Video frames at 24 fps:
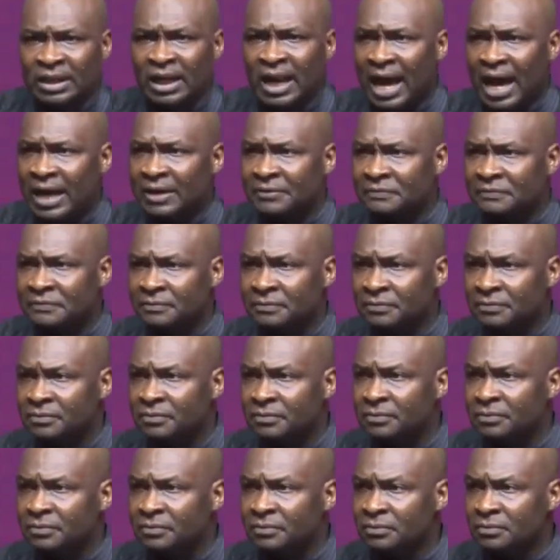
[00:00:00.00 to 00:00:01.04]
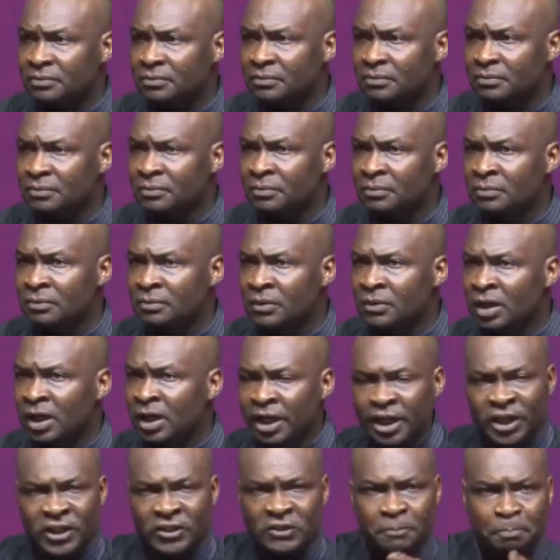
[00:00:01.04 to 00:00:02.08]
life.
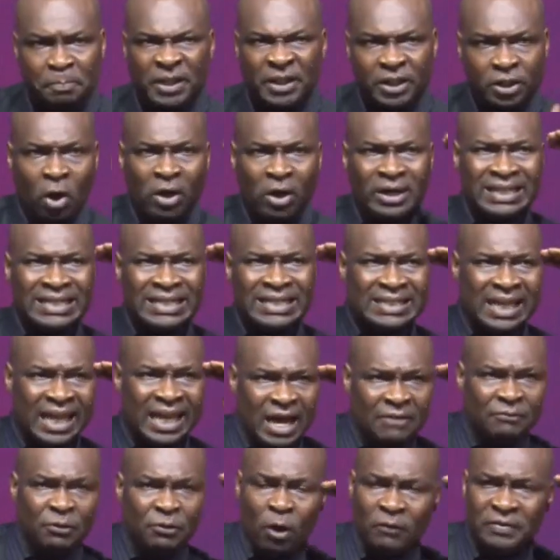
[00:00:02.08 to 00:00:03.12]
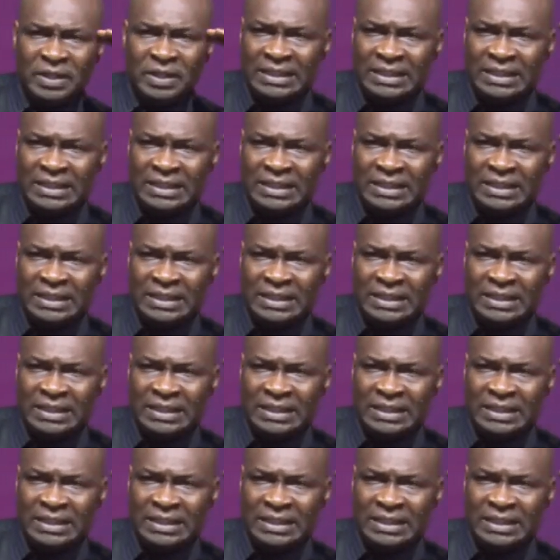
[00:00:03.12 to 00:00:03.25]
Is beyond his level of